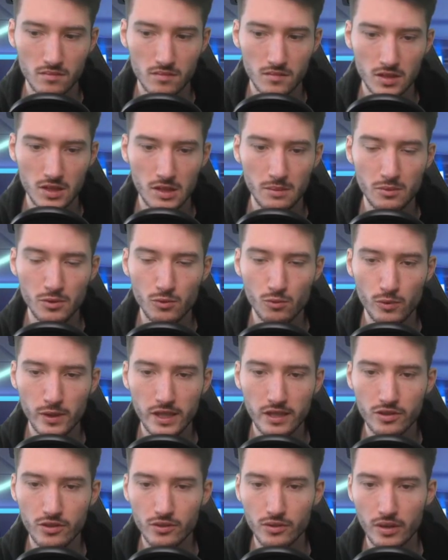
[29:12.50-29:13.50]
Seems
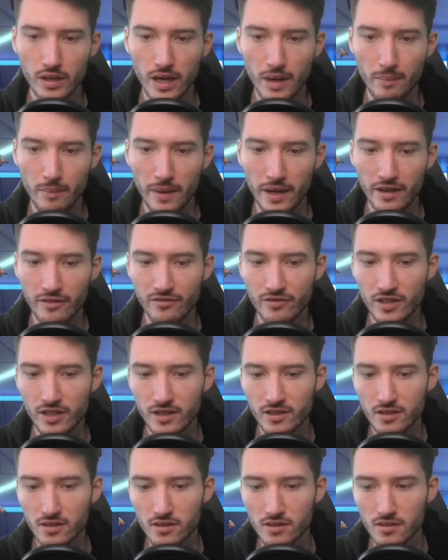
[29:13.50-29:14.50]
weird to do that main
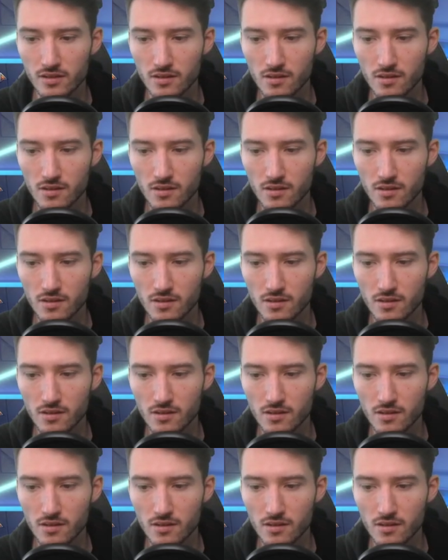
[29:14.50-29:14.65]
phase.